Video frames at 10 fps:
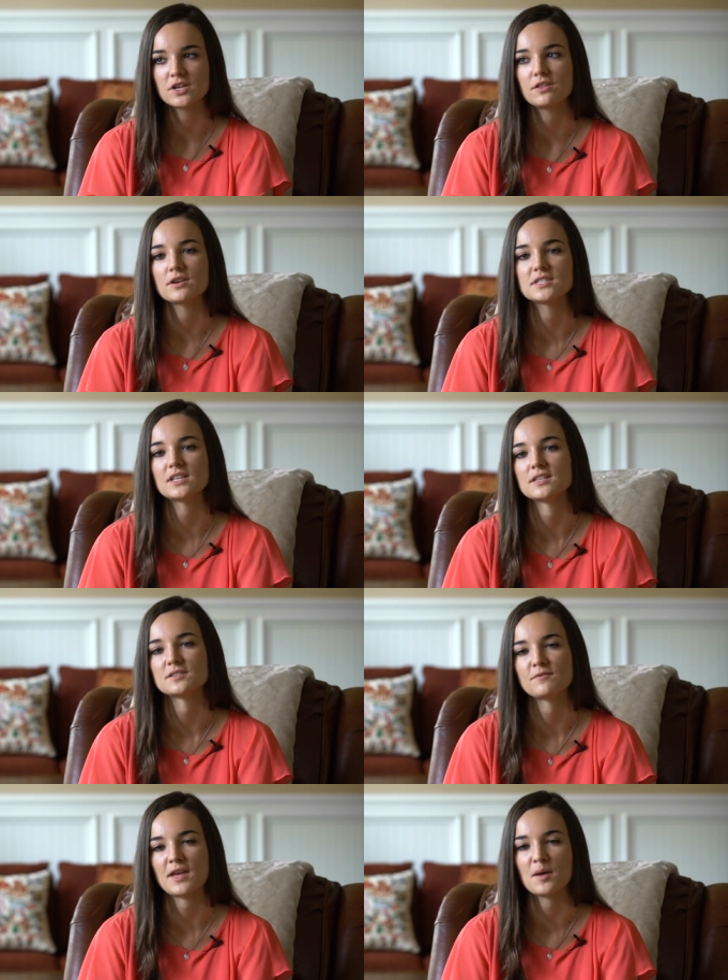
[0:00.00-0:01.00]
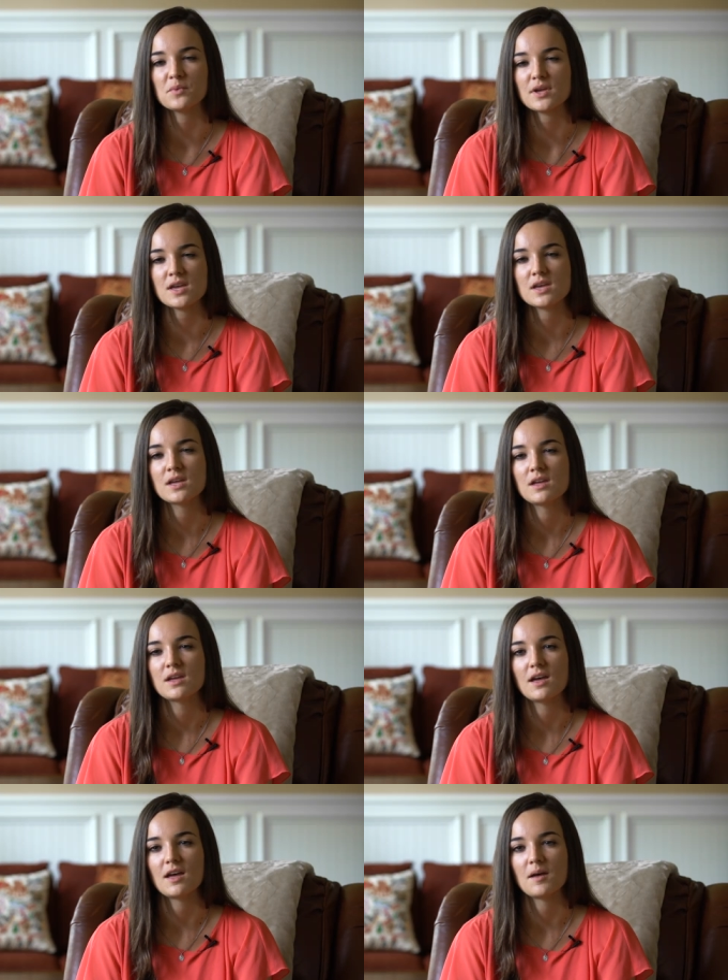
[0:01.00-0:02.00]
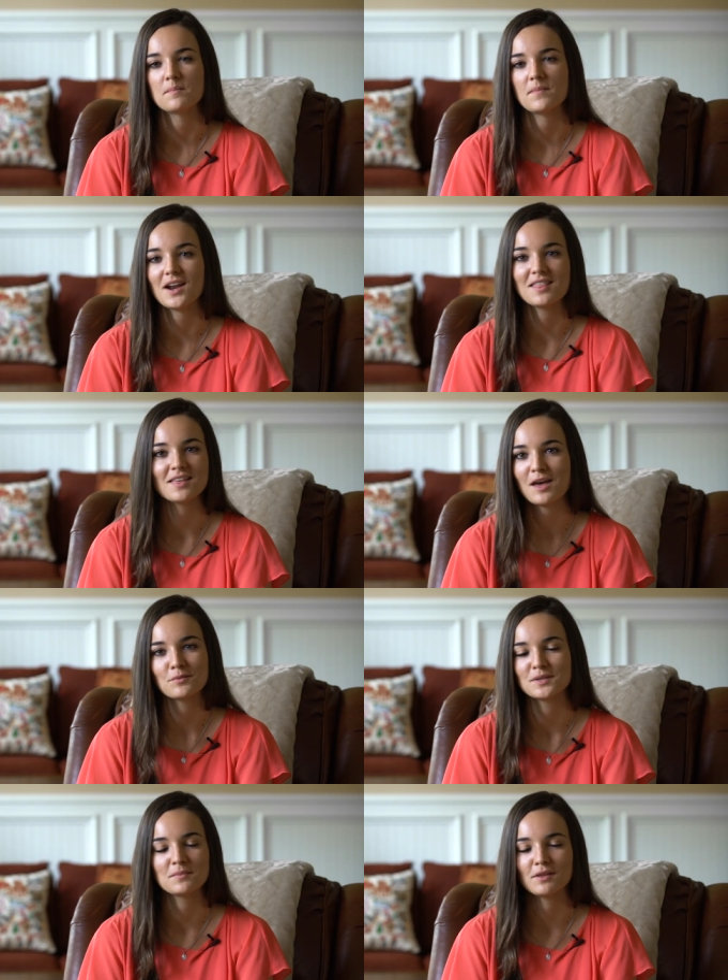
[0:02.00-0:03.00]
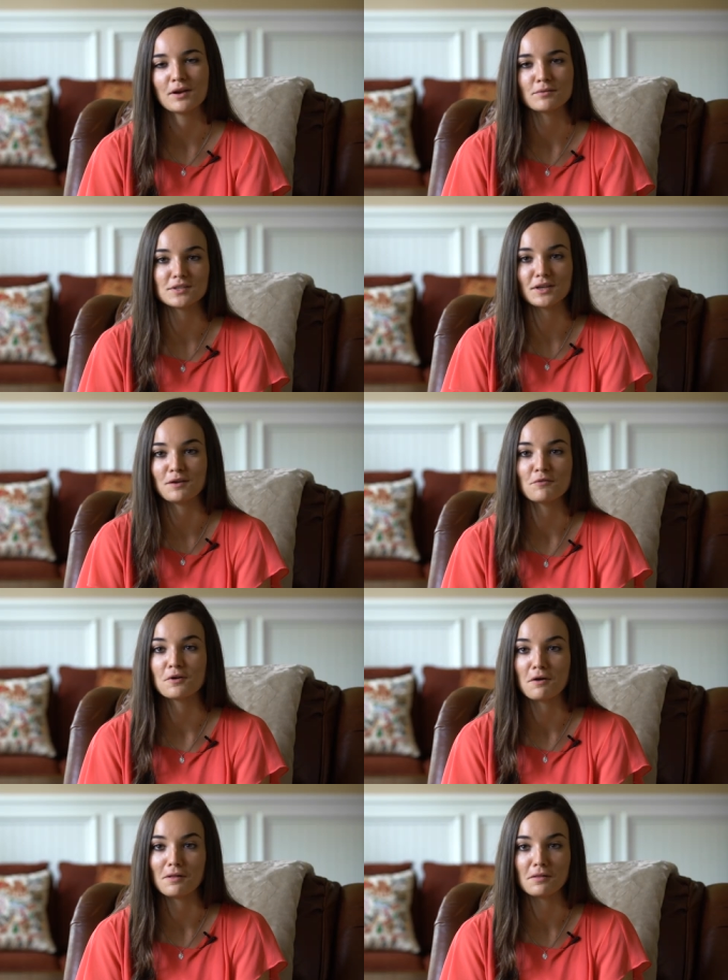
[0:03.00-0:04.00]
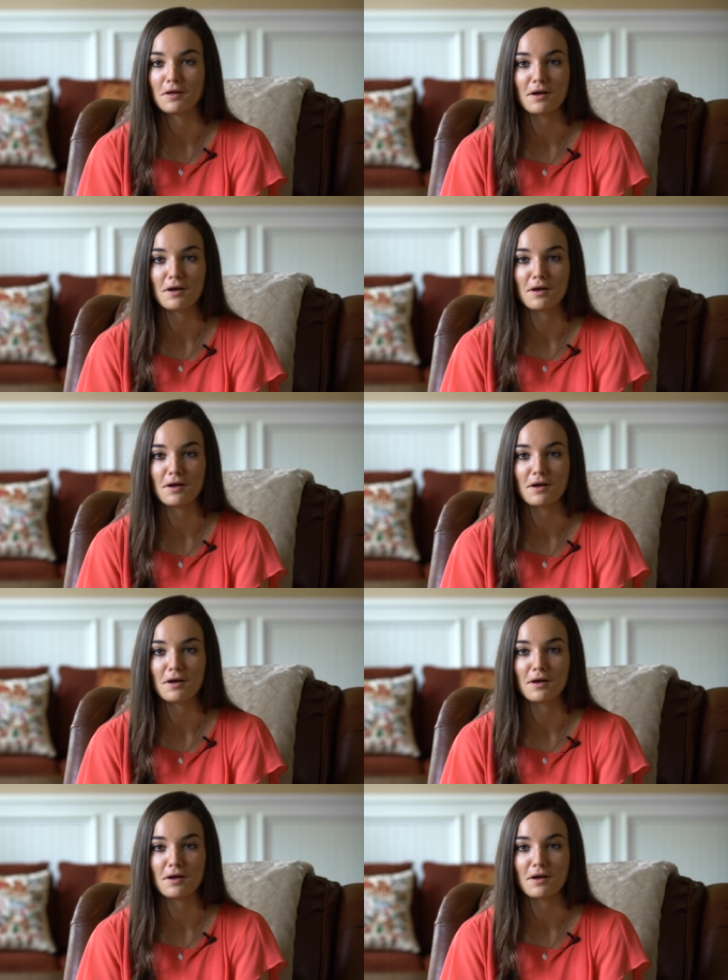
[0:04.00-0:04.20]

each other into this family. Um, and I think that was something that I was looking for all